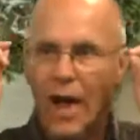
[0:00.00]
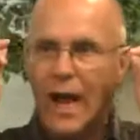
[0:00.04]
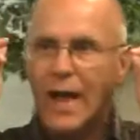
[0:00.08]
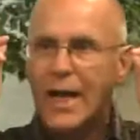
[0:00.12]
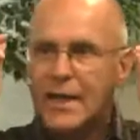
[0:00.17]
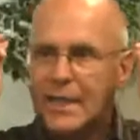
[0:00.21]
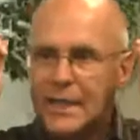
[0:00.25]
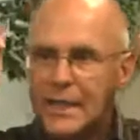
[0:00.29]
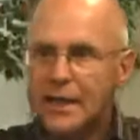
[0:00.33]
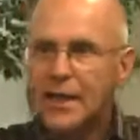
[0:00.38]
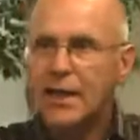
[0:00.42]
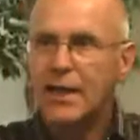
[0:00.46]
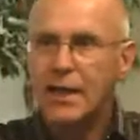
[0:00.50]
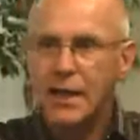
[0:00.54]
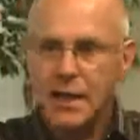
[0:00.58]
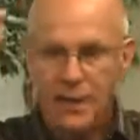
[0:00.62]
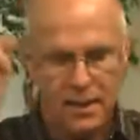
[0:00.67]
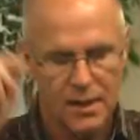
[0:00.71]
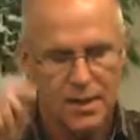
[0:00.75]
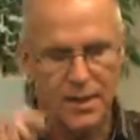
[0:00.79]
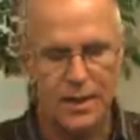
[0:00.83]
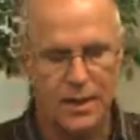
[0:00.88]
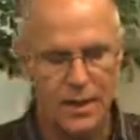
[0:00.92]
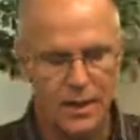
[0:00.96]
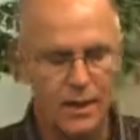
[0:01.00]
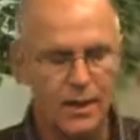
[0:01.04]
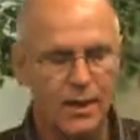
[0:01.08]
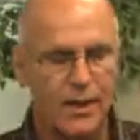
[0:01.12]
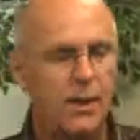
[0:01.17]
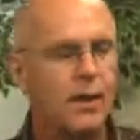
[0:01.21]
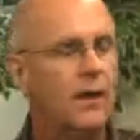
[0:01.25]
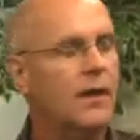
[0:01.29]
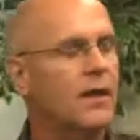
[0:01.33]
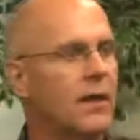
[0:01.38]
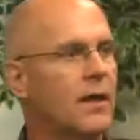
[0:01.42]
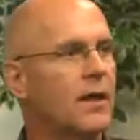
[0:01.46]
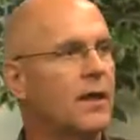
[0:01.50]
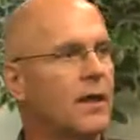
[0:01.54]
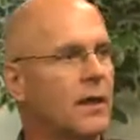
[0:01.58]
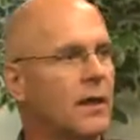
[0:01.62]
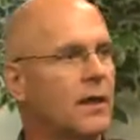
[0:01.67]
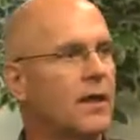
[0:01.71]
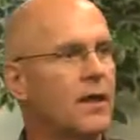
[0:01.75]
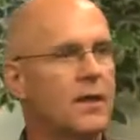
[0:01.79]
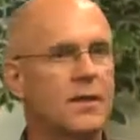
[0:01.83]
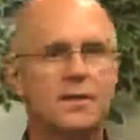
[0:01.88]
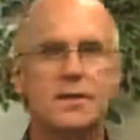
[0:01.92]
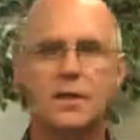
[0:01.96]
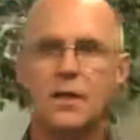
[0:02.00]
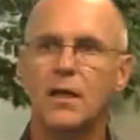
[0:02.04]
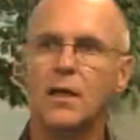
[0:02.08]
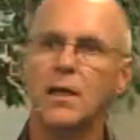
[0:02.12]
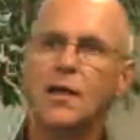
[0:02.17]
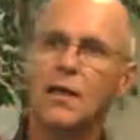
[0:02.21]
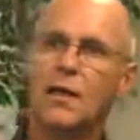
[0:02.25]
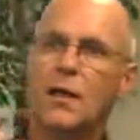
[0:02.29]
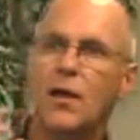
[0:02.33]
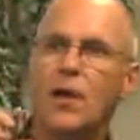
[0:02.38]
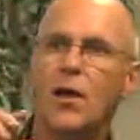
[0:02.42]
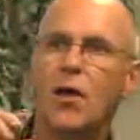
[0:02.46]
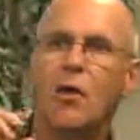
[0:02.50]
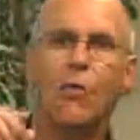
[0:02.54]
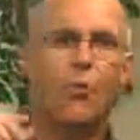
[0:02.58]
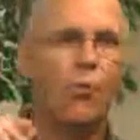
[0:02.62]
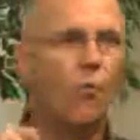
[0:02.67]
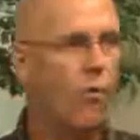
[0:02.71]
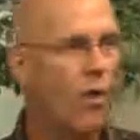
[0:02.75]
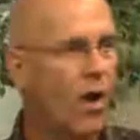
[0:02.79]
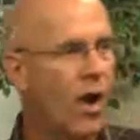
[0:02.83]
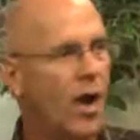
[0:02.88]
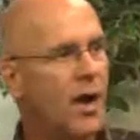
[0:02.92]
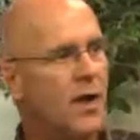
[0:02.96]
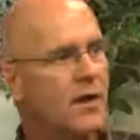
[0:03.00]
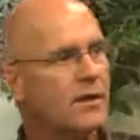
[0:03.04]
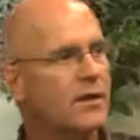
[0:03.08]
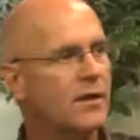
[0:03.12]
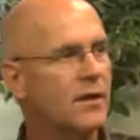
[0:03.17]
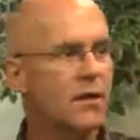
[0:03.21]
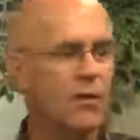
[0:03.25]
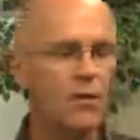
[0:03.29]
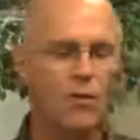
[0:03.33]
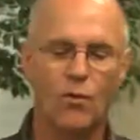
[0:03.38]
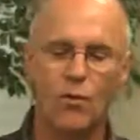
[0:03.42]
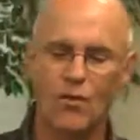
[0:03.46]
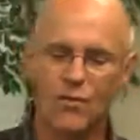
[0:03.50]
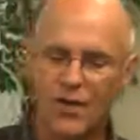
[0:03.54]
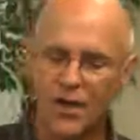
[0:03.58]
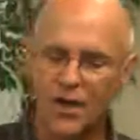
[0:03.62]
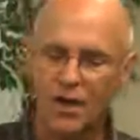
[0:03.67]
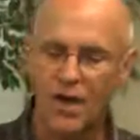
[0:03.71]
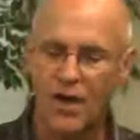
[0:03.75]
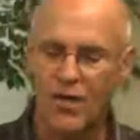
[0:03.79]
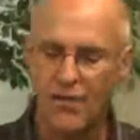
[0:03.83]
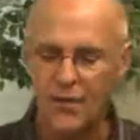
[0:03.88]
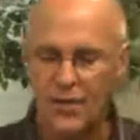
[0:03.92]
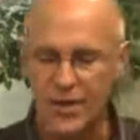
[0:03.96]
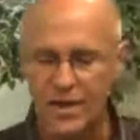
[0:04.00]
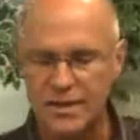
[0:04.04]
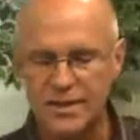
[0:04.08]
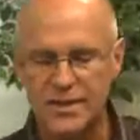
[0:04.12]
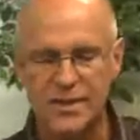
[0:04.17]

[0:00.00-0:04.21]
idea is one or the other.